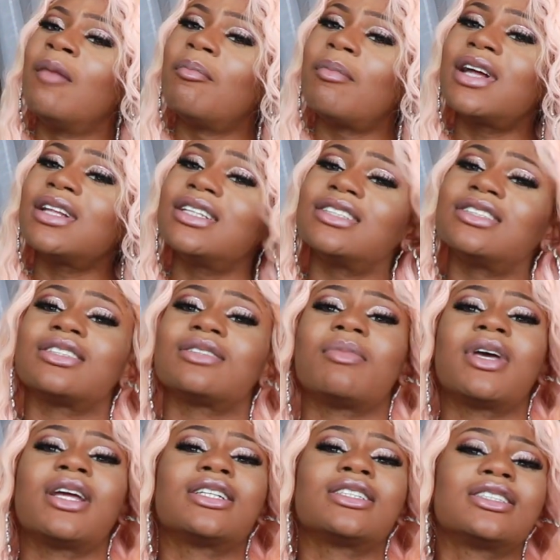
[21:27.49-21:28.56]
my district
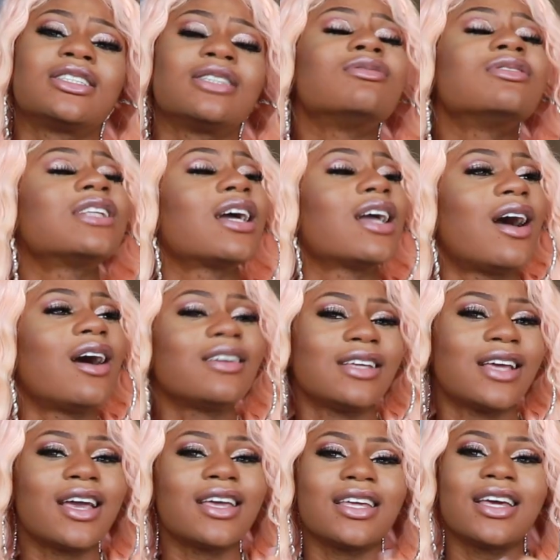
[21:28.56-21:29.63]
manager, she was like, oh
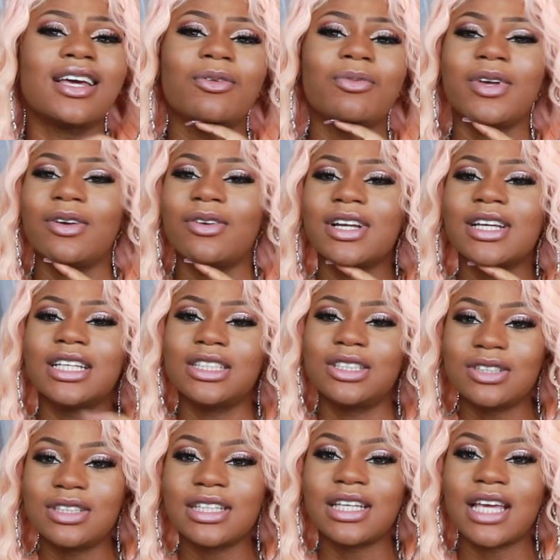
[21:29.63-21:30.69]
yeah, we're gonna
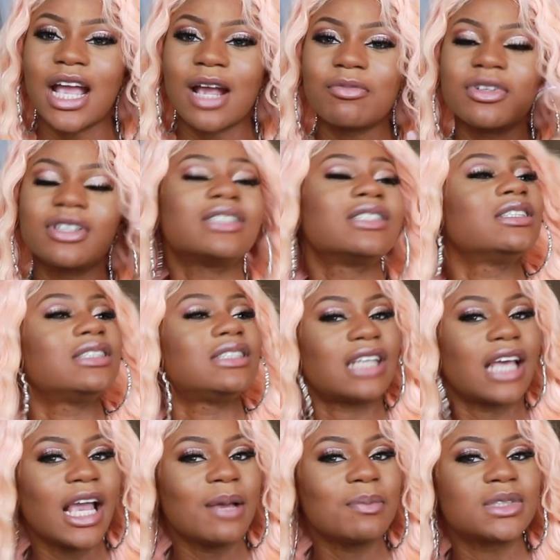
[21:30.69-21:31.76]
get you the cameras, the
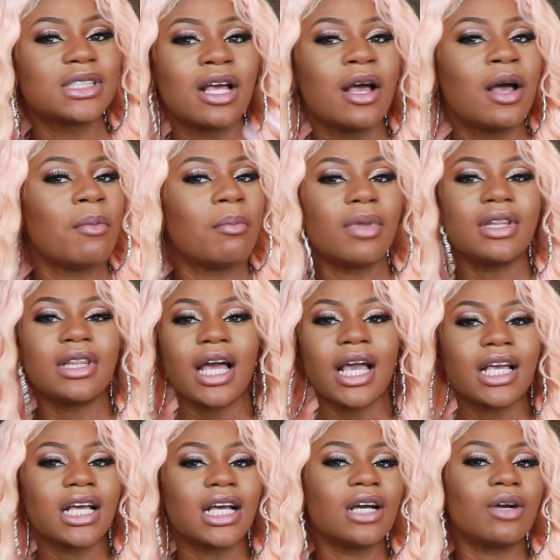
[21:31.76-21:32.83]
tapes. But
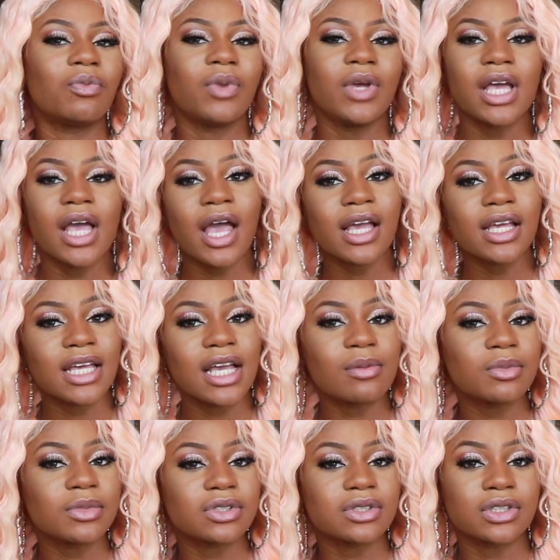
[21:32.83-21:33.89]
like, we had
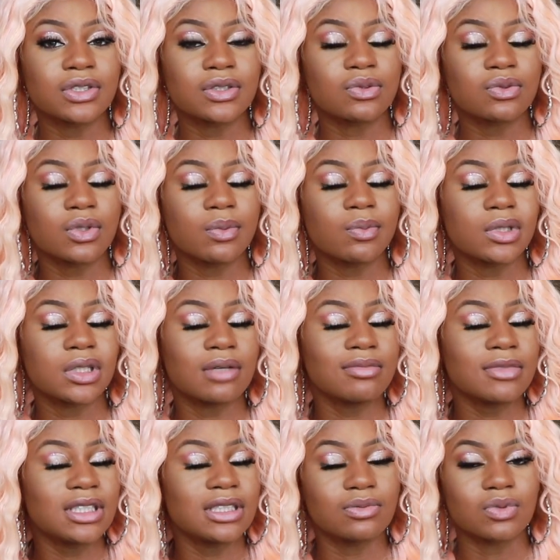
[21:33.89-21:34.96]
cameras in the store, but
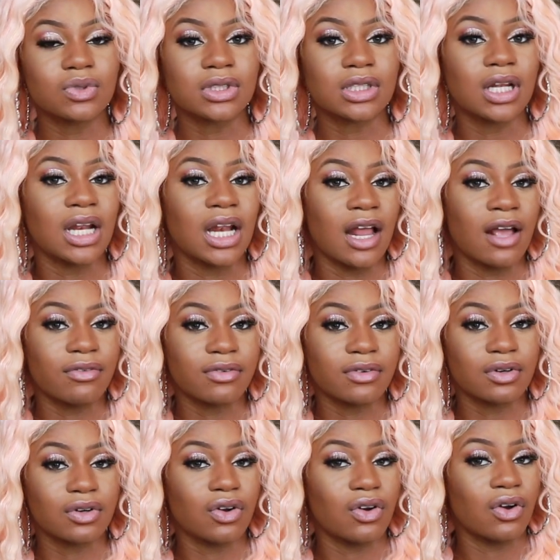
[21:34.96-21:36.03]
them things was
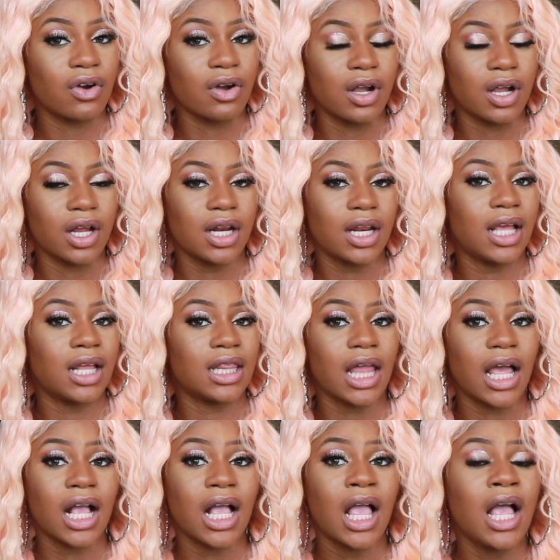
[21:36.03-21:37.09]
never on. And
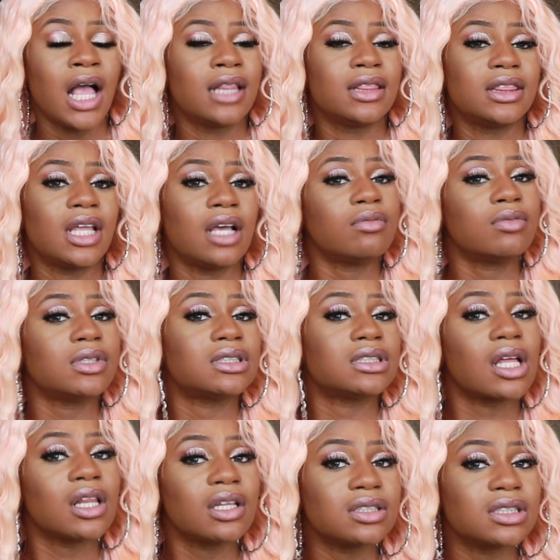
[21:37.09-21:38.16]
like, they would
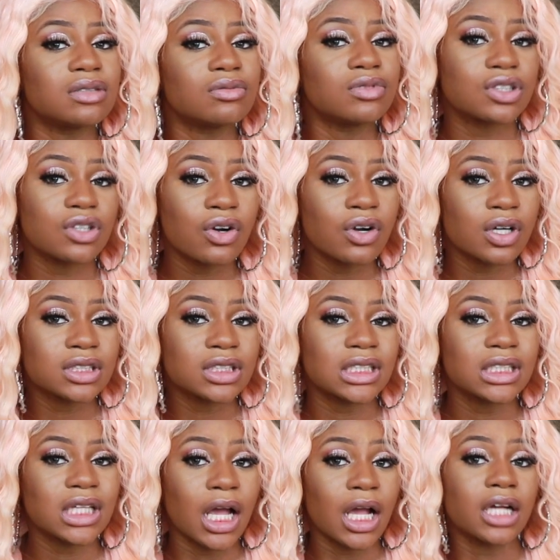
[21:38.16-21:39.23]
tell us it was on
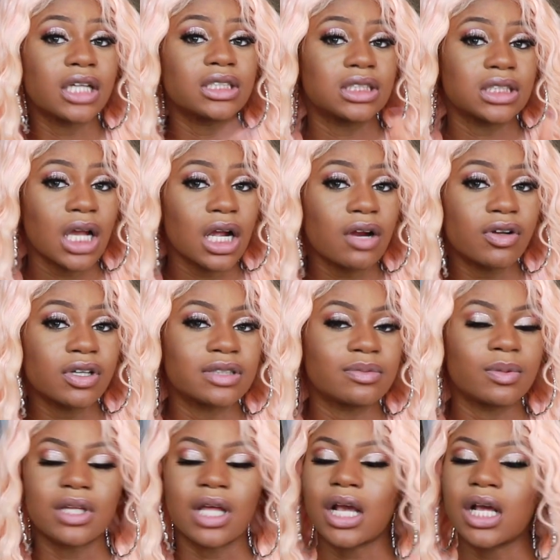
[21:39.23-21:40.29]
to like scare us,
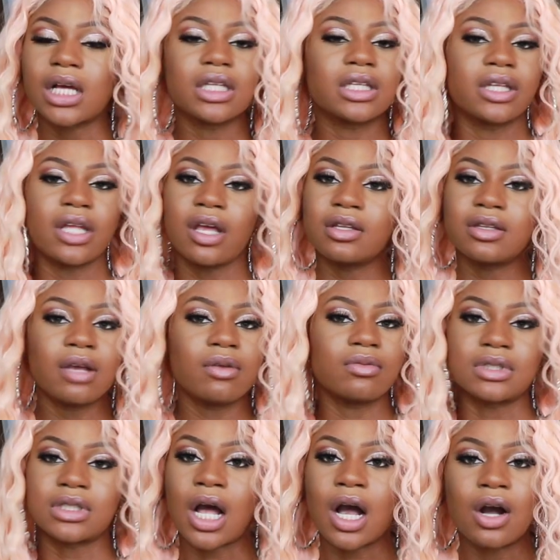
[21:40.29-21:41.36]
but like they
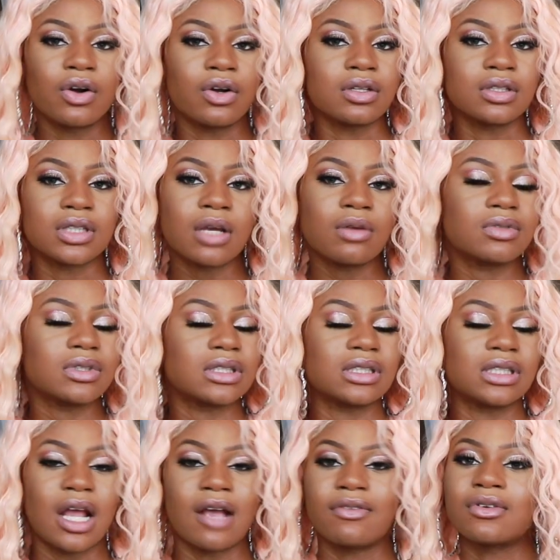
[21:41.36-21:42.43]
was not on. They was
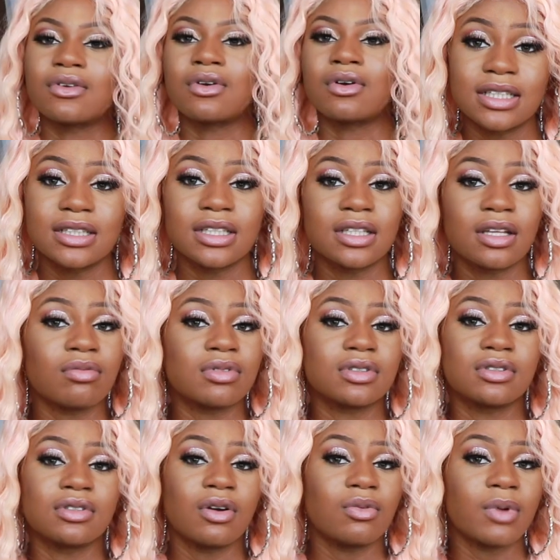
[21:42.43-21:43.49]
never on. There
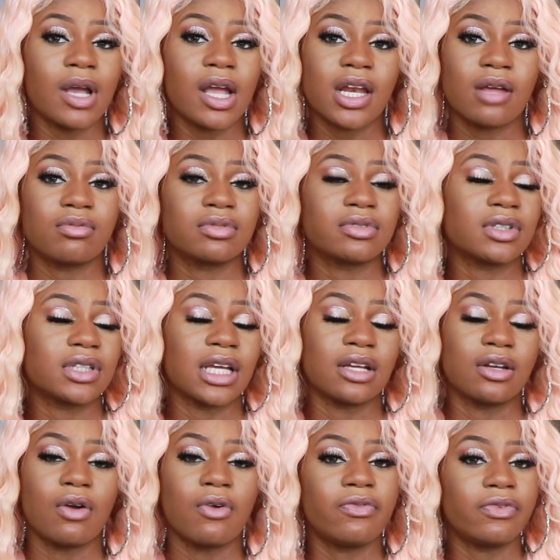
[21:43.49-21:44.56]
was no way they was gonna
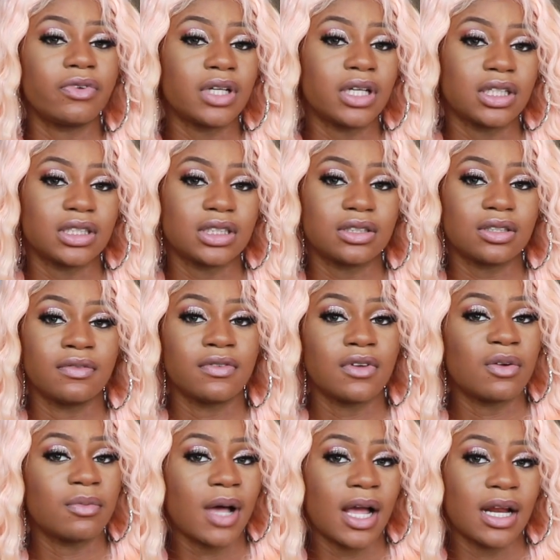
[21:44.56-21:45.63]
get no footage of
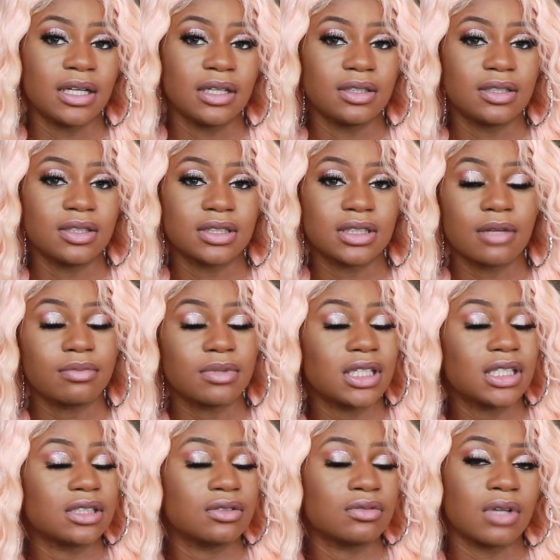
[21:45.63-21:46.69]
nobody, because them
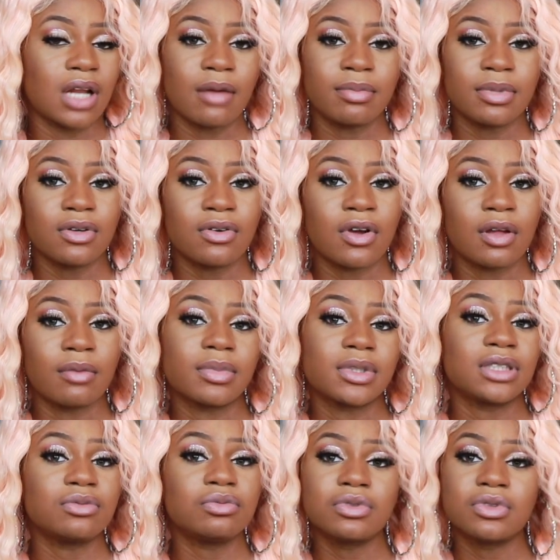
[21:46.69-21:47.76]
things did not be on. But
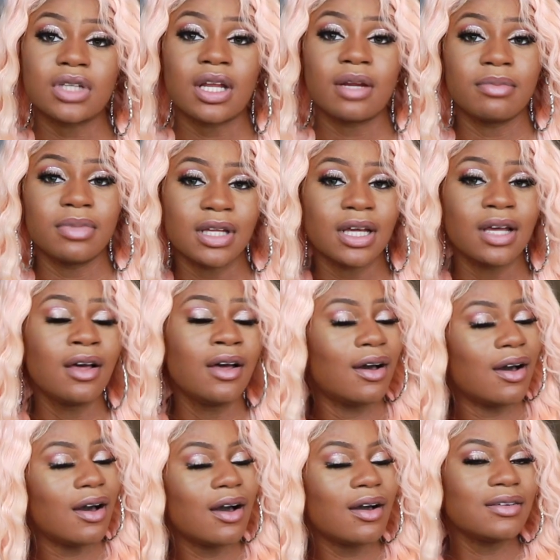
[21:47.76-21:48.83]
she was trying to be like,
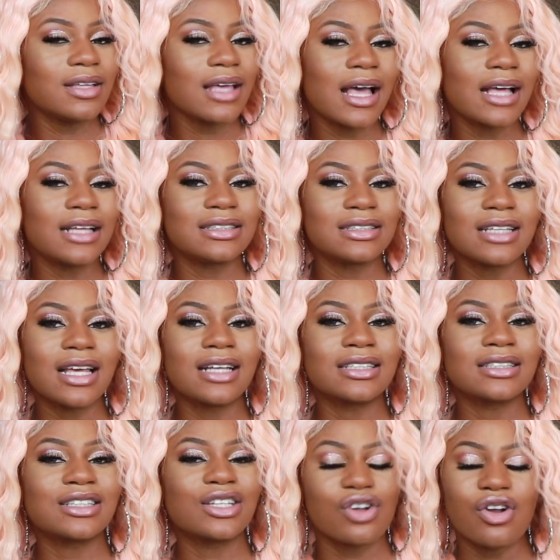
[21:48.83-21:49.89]
oh
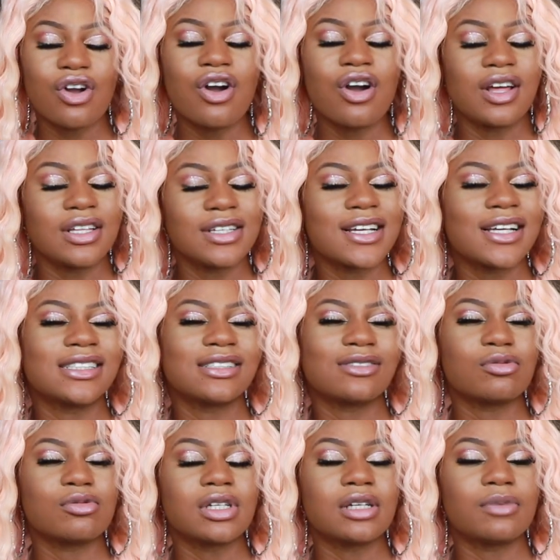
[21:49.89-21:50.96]
yes, they're on. Yes,
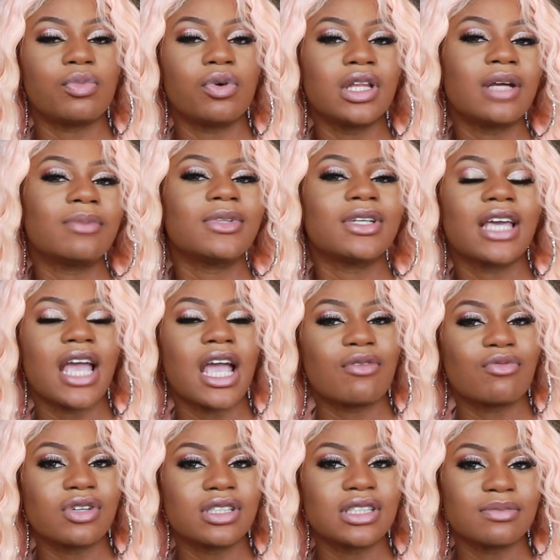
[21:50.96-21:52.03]
I'm gonna pull up the
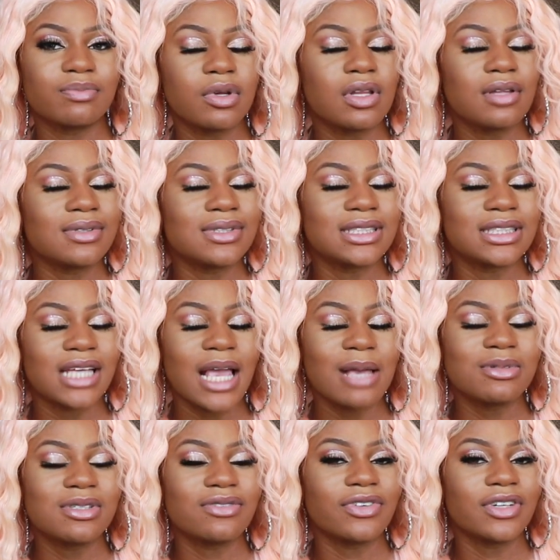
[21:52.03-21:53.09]
cameras, pull up the
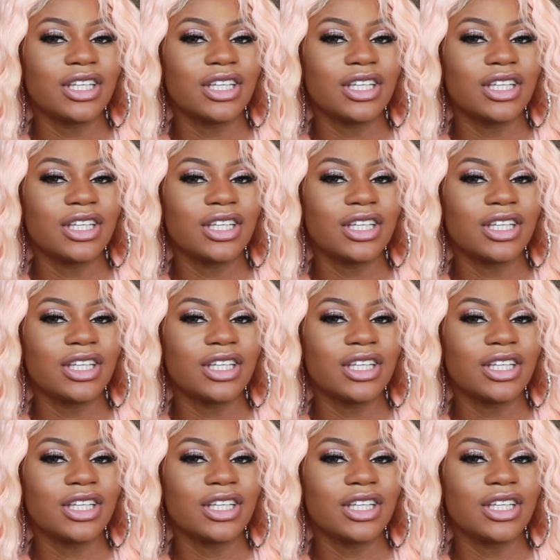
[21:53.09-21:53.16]
tapes for